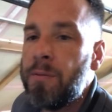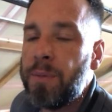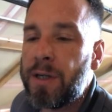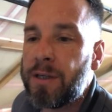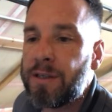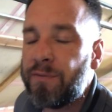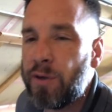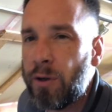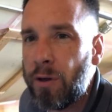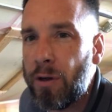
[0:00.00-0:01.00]
because if
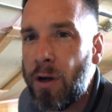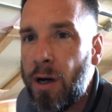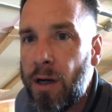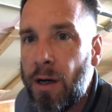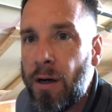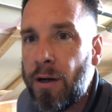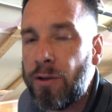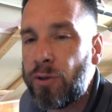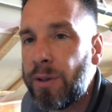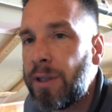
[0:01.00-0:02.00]
you're uh,
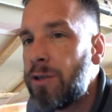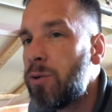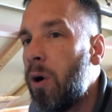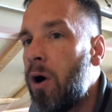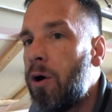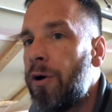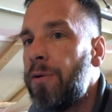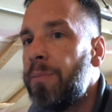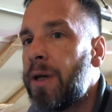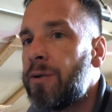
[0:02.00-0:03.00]
drilling into a
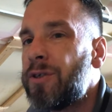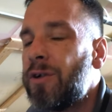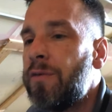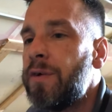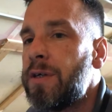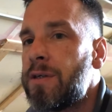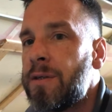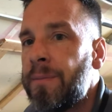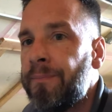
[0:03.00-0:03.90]
hard metal surface,